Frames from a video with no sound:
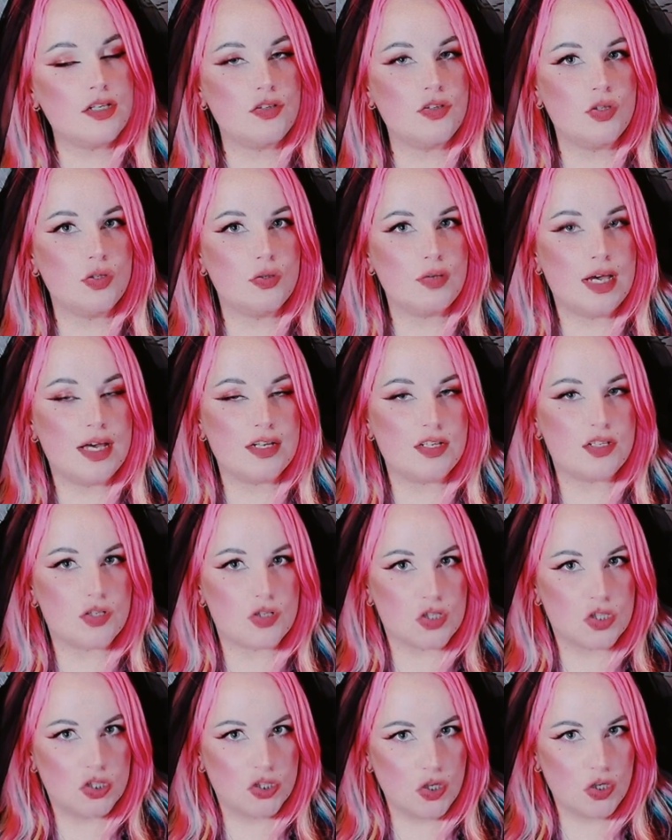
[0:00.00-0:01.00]
you had
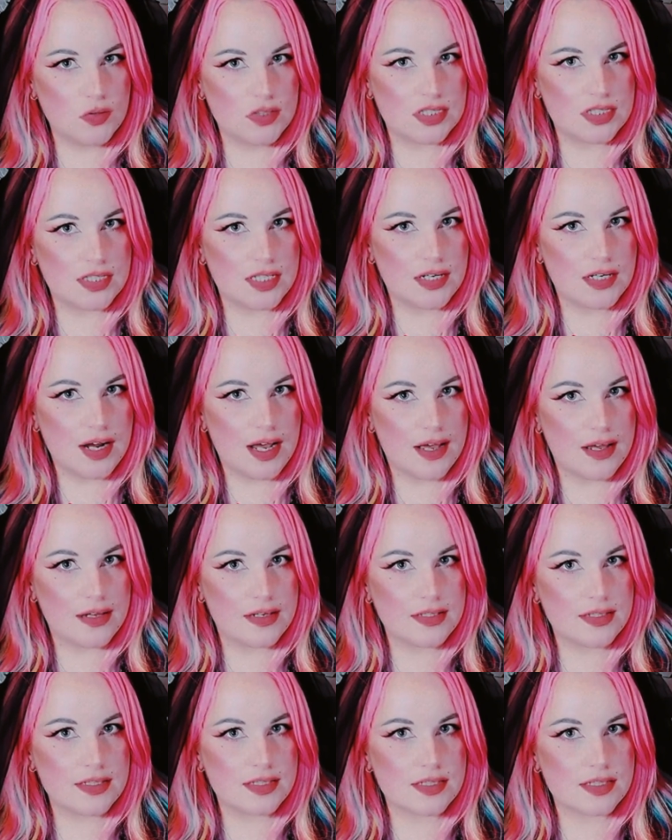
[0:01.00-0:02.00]
to close their
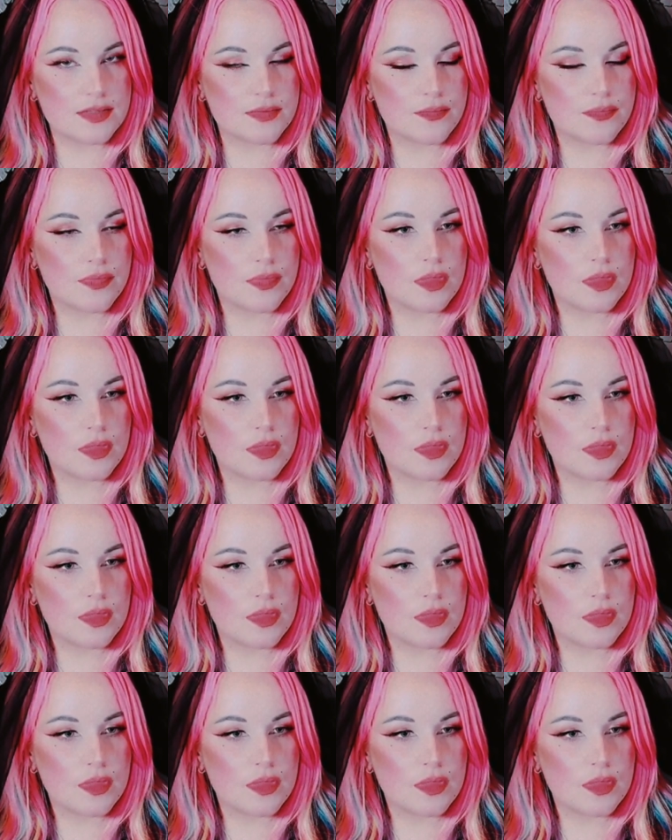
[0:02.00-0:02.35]
eyes